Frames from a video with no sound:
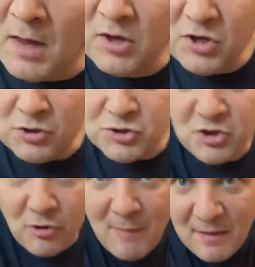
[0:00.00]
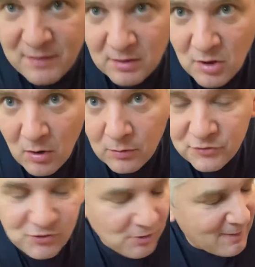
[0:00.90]
Use chromatic
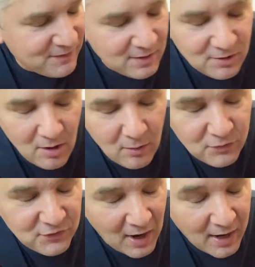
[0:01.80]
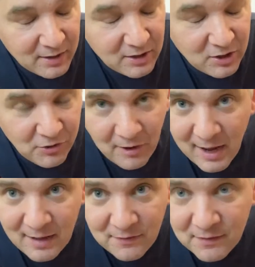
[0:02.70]
notes. Chromatic notes are
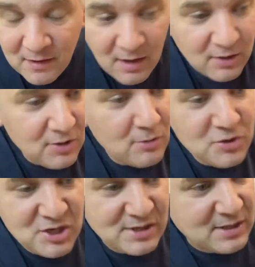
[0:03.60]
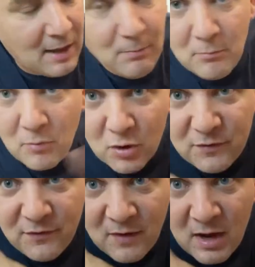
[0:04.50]
great. You just can
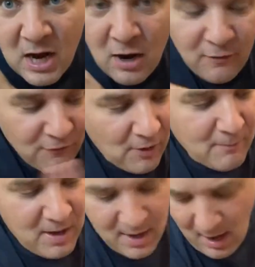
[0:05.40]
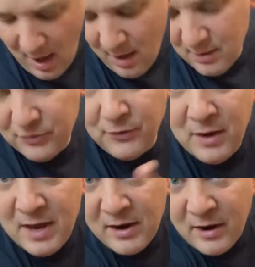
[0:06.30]
move from here to
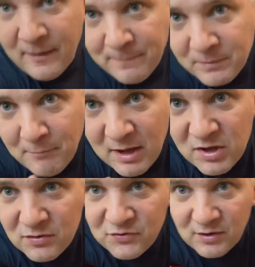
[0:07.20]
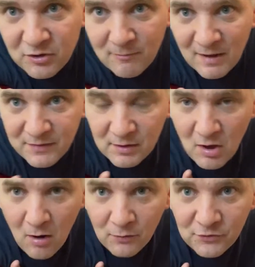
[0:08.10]
here by using chromatic
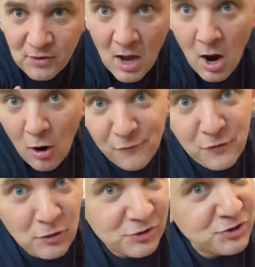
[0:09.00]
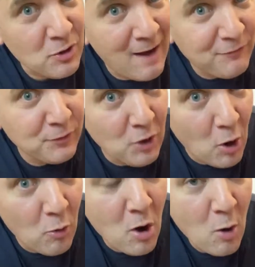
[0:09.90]
notes. Of course, you have to
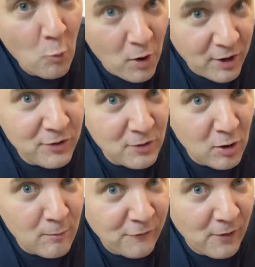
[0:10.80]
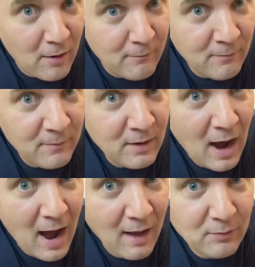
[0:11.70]
know where you come from
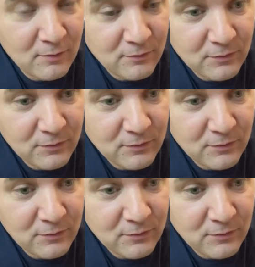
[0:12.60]
and